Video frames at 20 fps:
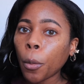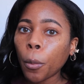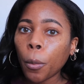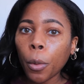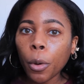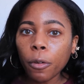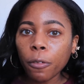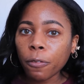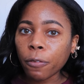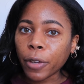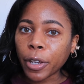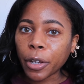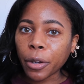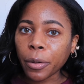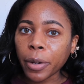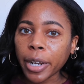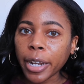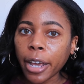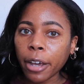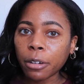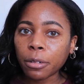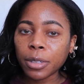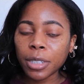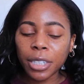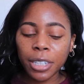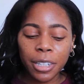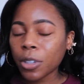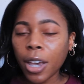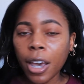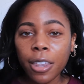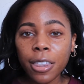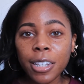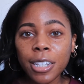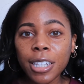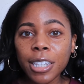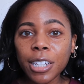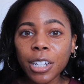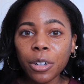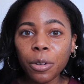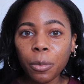we'll figure it out. So how this
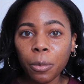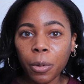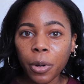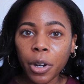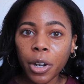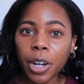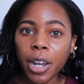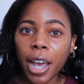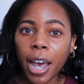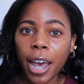is going to work,